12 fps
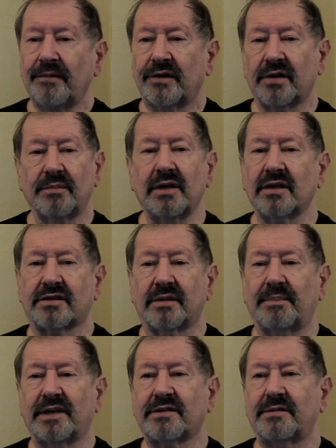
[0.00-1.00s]
To me, it's the
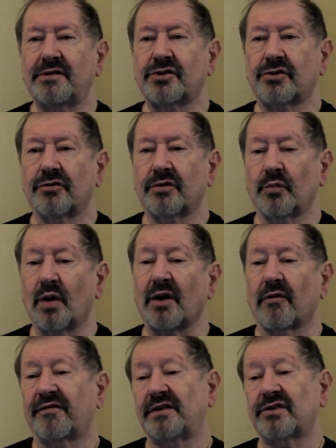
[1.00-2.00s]
best
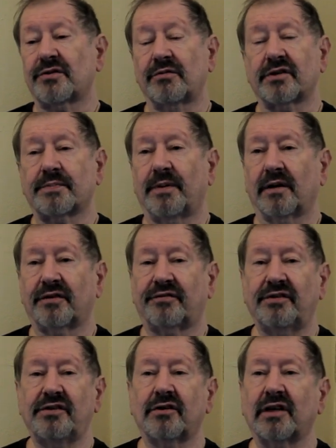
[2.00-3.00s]
one-off insurance
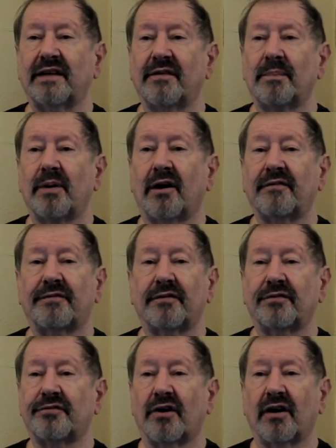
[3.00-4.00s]
policy you could ever buy for
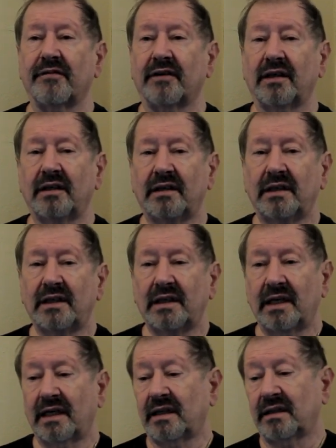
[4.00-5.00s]
a driver.
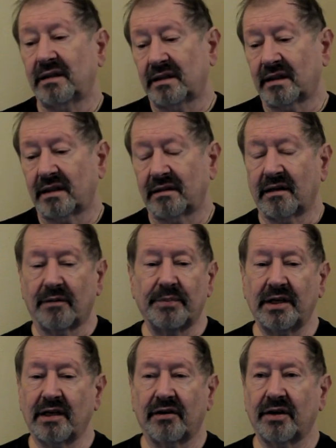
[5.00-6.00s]
And I've
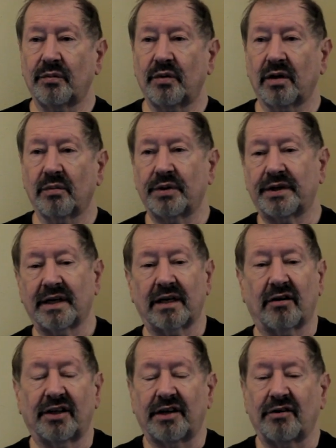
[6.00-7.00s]
been going well with
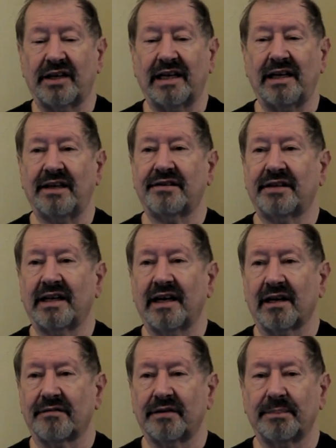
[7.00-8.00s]
that. I don't get anything
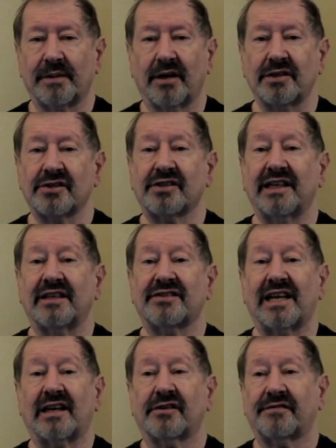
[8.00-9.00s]
out of it, but I just get
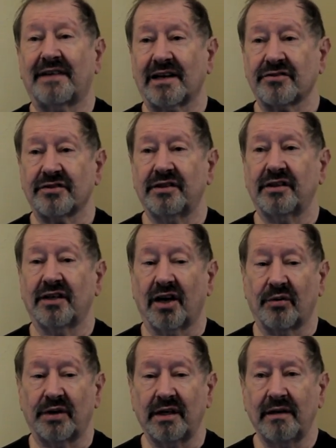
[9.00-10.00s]
satisfaction in
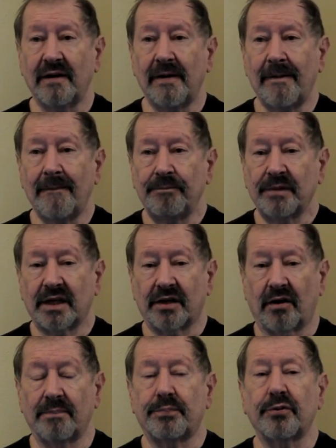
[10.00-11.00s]
knowing that
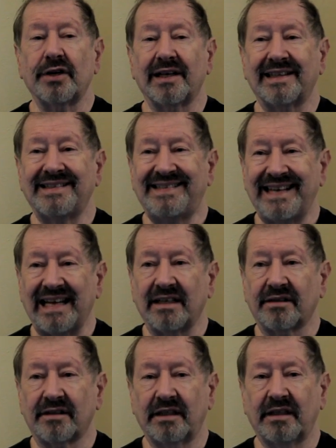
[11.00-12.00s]
I'm putting a
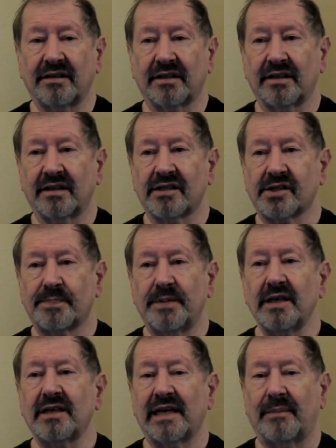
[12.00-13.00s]
dent into the
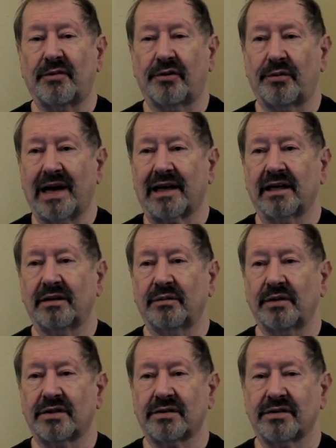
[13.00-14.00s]
speed camera racket,
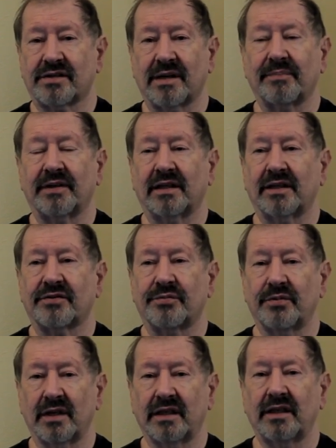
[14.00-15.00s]
which is something that's
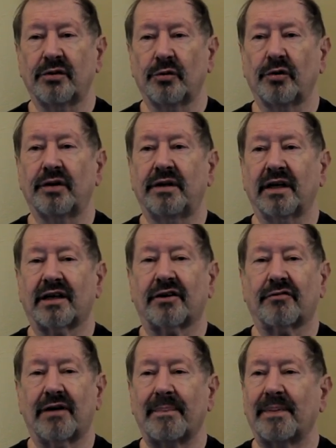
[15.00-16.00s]
really annoyed the
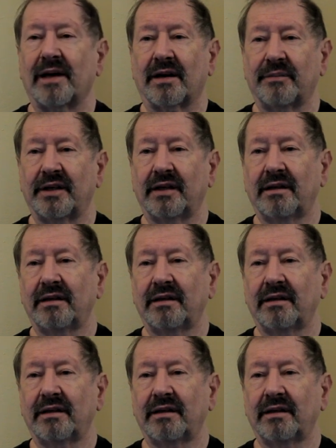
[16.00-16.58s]
crap out of me.